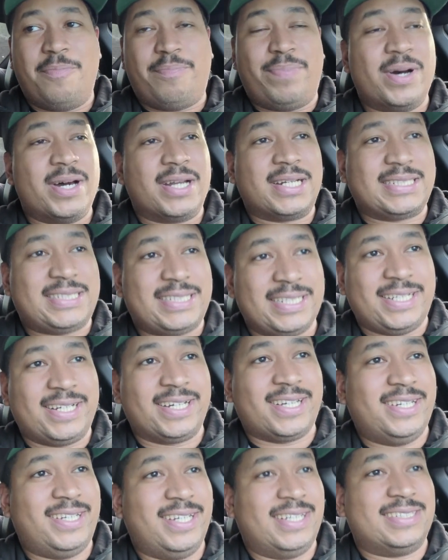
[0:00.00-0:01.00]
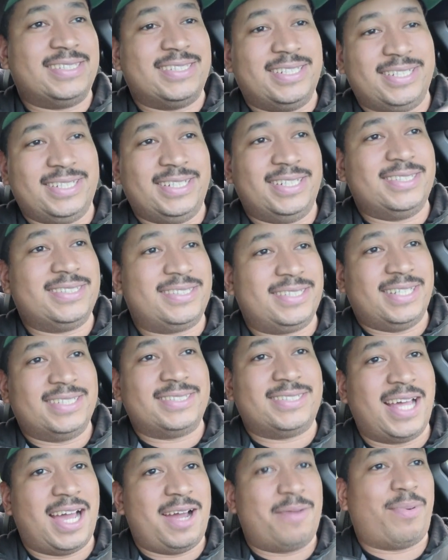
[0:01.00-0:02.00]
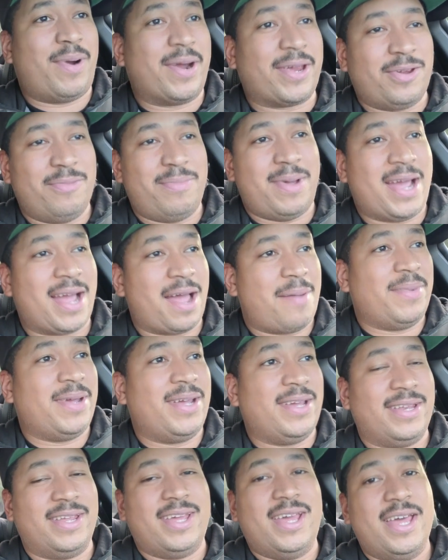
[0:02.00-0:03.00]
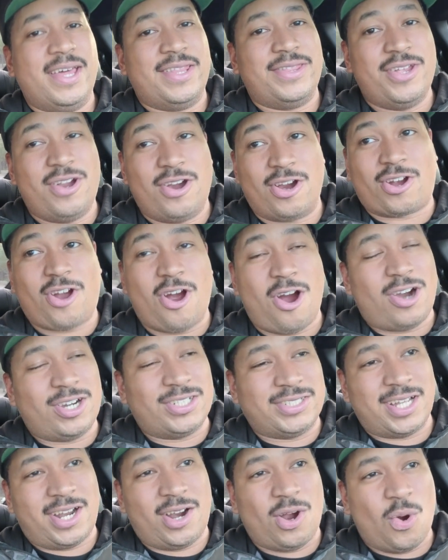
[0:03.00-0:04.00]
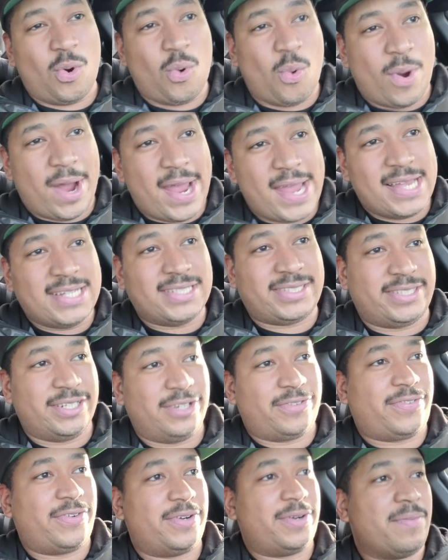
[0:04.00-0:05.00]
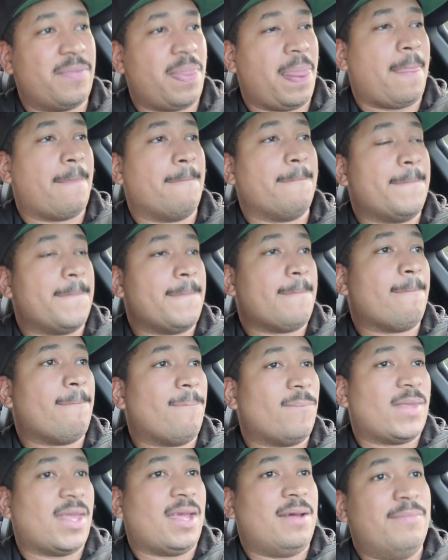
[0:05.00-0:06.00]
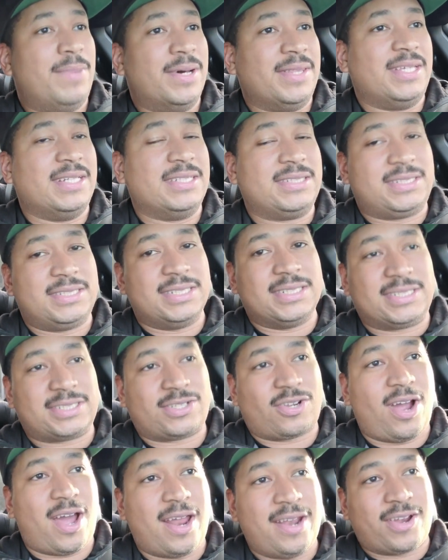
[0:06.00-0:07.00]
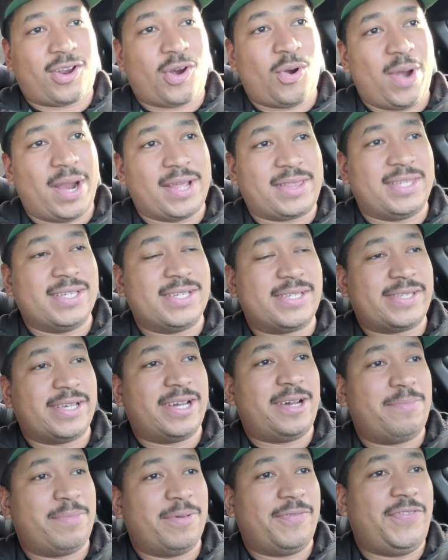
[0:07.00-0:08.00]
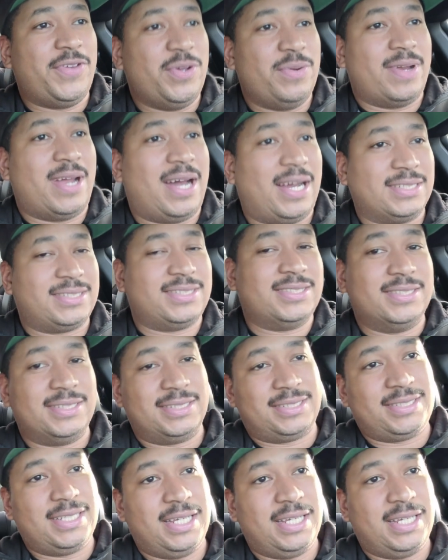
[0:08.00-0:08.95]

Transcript: punishing. It's not breaking back. I mean, there are cars that are way stiffer, but this just kind of cranked this up a few notches